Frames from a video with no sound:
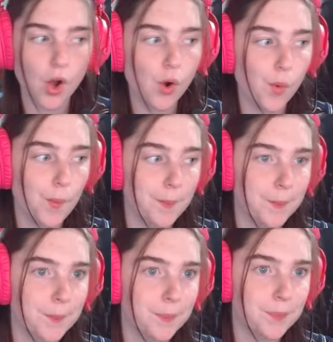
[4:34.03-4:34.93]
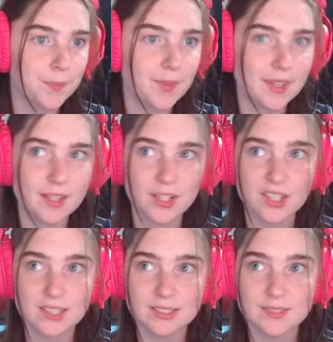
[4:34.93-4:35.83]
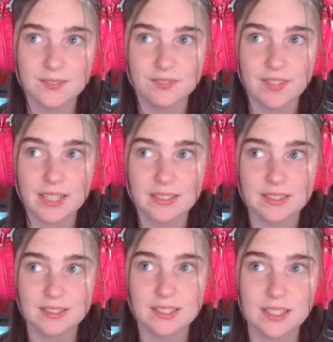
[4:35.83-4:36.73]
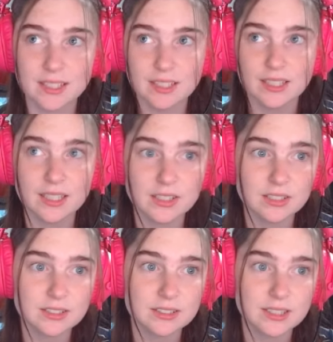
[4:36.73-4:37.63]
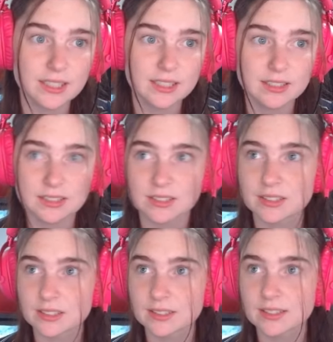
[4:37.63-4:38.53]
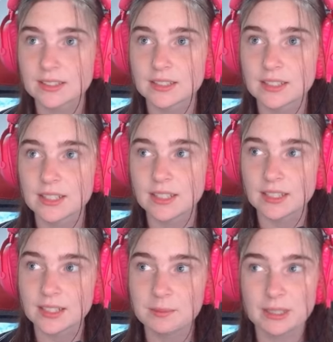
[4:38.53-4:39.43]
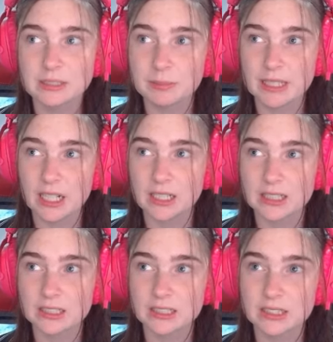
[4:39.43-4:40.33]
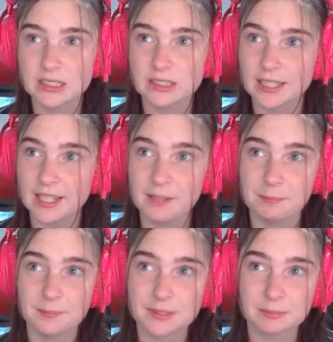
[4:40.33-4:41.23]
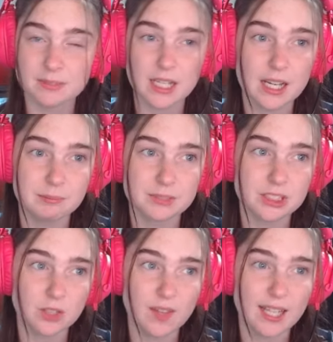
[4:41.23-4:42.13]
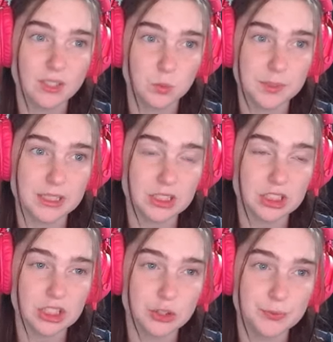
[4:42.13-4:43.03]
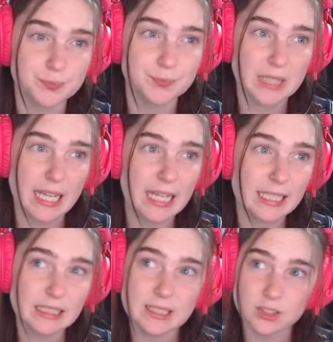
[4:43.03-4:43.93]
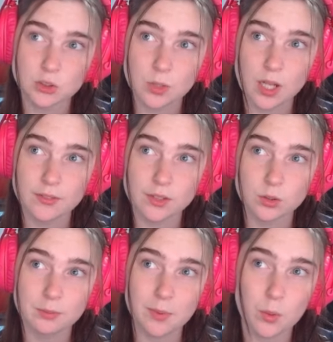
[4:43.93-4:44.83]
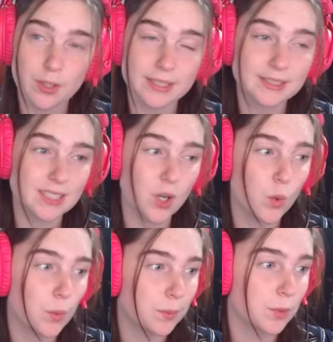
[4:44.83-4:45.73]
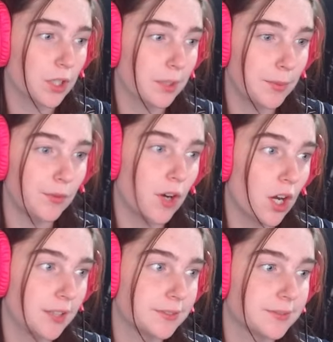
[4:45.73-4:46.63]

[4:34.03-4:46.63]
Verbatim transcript: Oh. Look at his face. He understands. He must be young and he's into him sometimes, so that's weird too. And he likes 12 year old boys, so we're gonna move on.